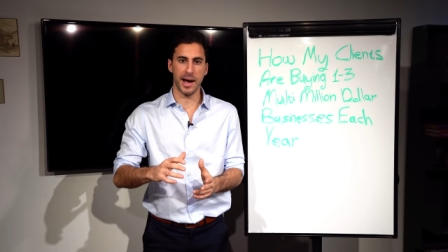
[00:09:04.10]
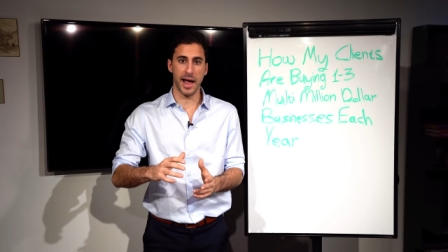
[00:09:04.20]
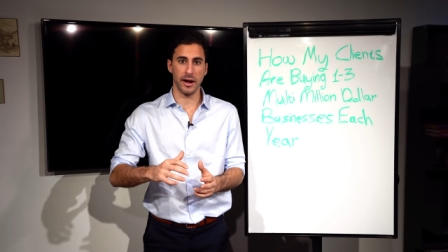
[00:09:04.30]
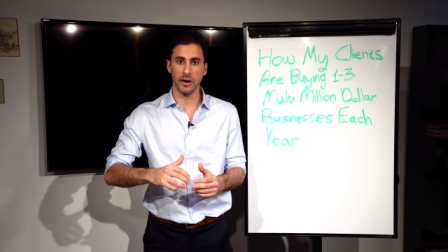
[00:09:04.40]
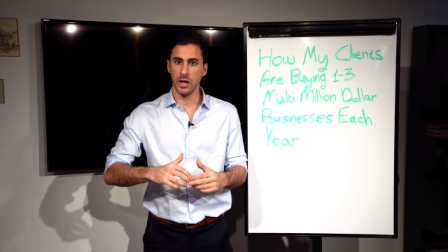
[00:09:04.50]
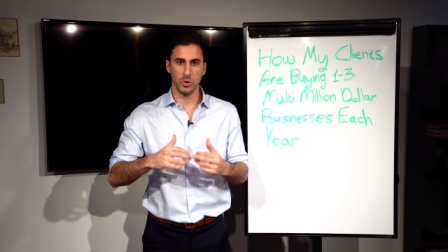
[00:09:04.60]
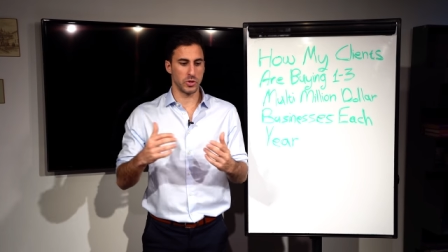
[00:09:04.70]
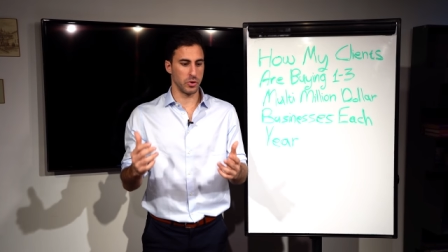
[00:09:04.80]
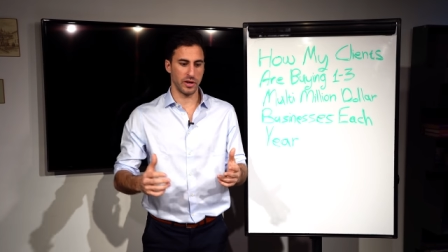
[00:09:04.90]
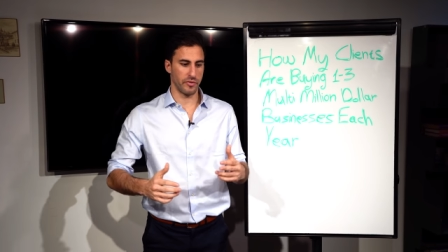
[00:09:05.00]
buyer who's
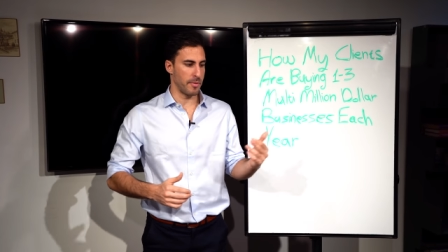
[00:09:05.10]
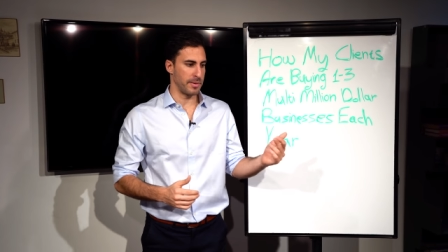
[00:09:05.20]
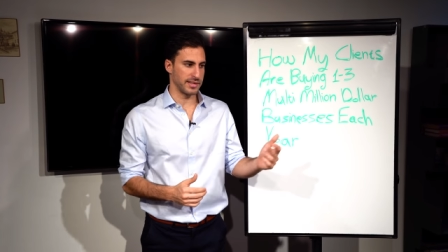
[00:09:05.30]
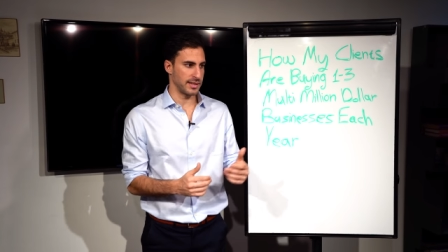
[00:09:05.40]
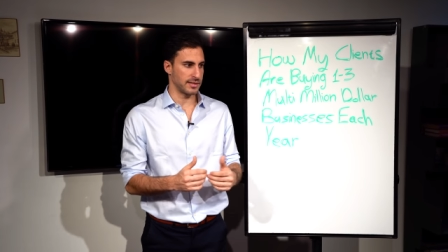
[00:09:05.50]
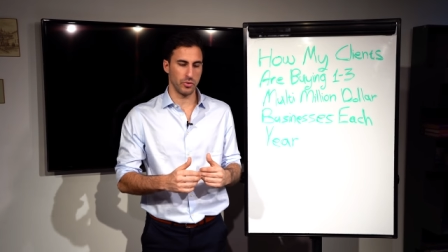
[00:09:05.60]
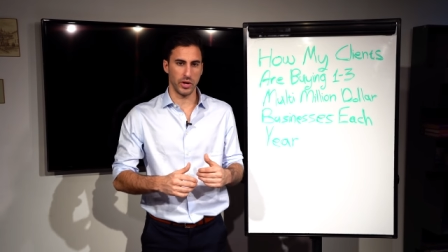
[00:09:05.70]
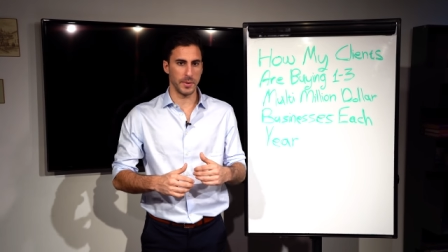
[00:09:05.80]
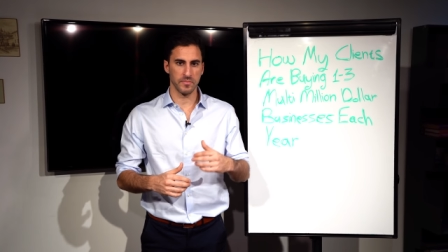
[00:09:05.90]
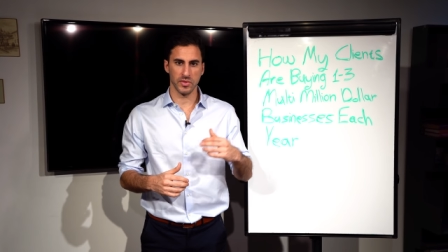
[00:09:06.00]
looking for a business
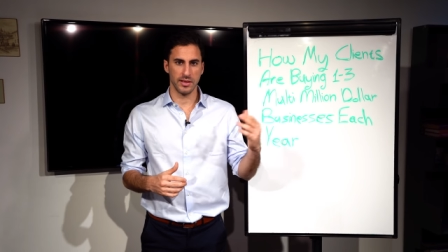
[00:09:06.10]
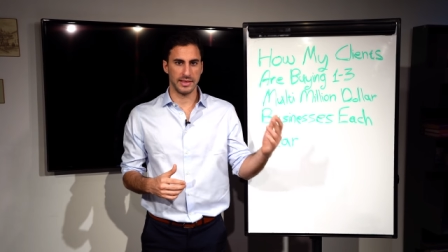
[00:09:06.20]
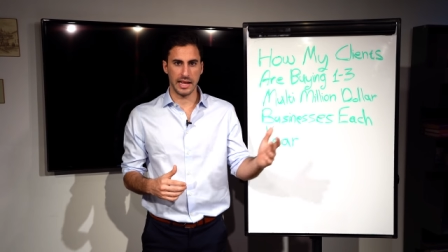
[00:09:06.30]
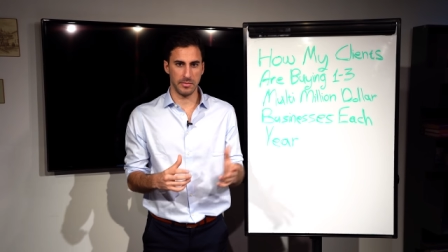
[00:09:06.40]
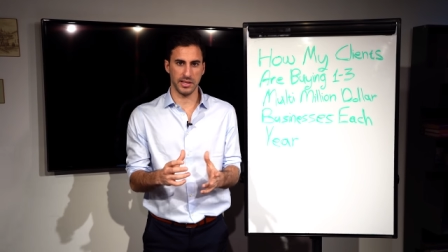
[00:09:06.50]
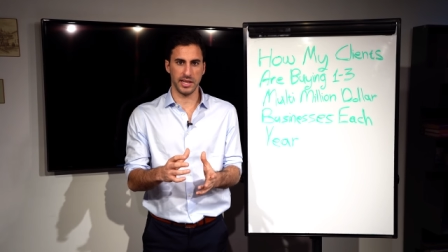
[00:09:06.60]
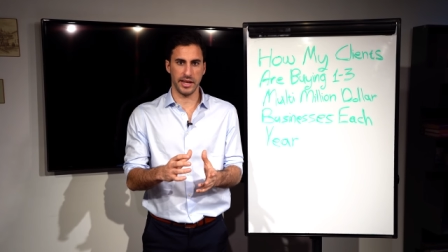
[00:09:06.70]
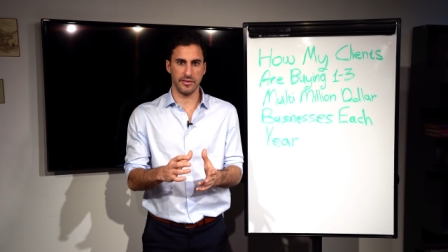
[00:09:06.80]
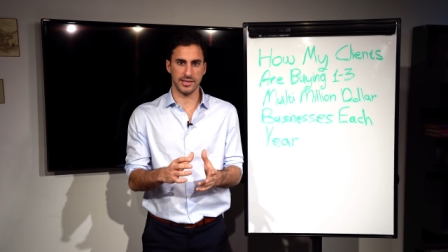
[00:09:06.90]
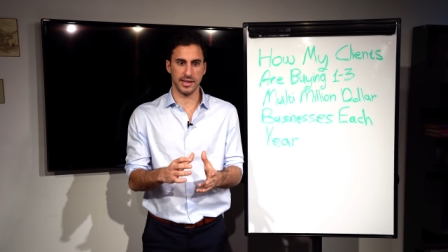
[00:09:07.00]
doing 10 million a
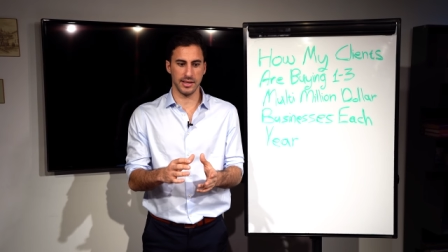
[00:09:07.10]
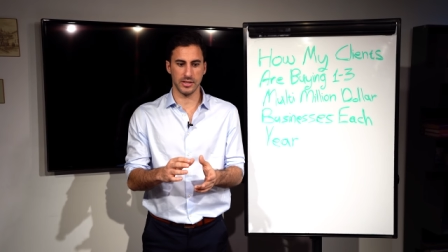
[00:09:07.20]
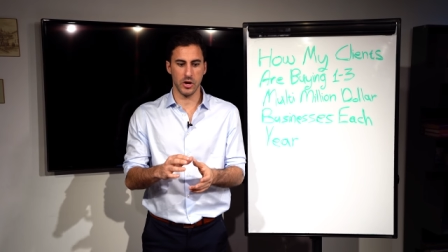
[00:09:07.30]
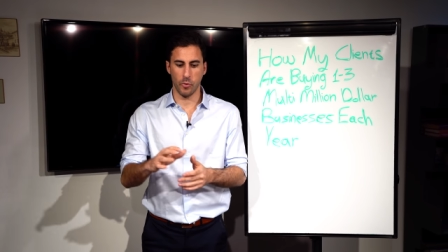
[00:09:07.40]
year in sales.